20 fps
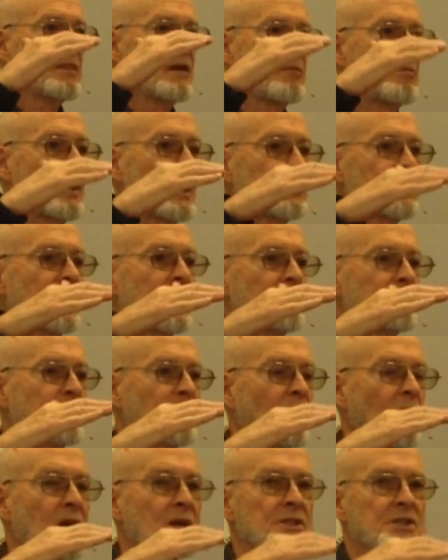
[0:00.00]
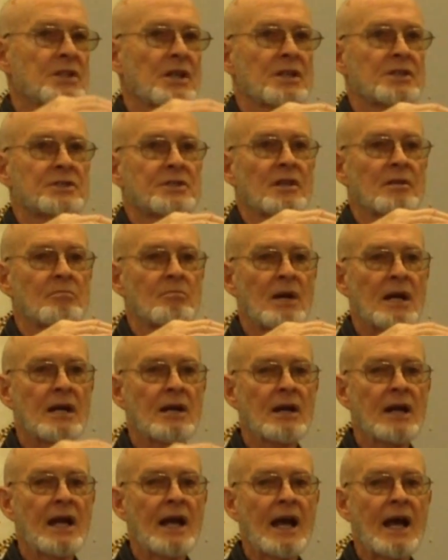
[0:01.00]
about that process that
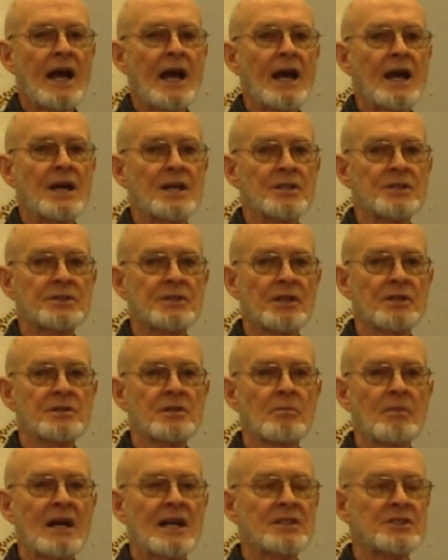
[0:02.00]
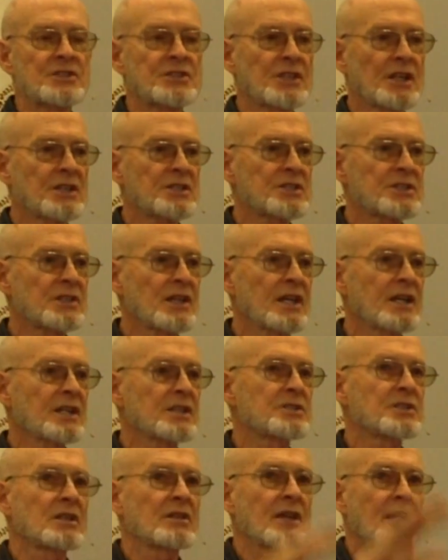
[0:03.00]
Mary has. There's about six
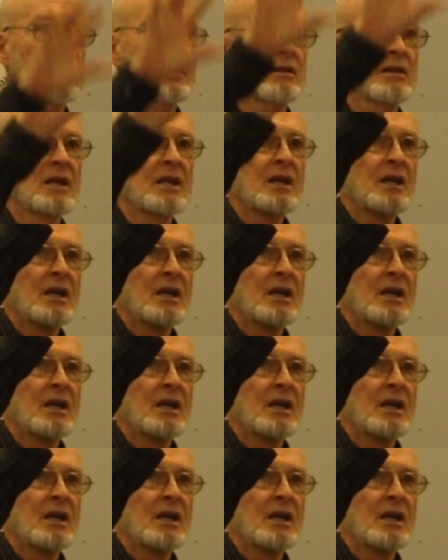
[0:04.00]
things in that